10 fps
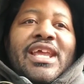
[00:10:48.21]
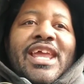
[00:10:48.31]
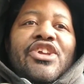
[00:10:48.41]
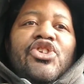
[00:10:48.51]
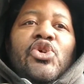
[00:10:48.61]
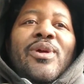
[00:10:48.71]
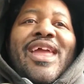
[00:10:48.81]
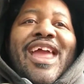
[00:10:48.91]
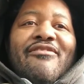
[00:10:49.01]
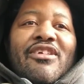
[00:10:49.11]
It could do
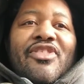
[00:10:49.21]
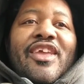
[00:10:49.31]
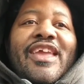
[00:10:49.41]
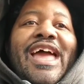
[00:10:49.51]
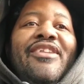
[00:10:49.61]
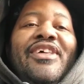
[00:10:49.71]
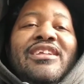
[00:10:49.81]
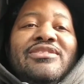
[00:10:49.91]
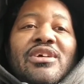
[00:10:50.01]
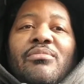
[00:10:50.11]
everything and
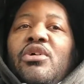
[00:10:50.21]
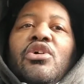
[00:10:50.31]
then some.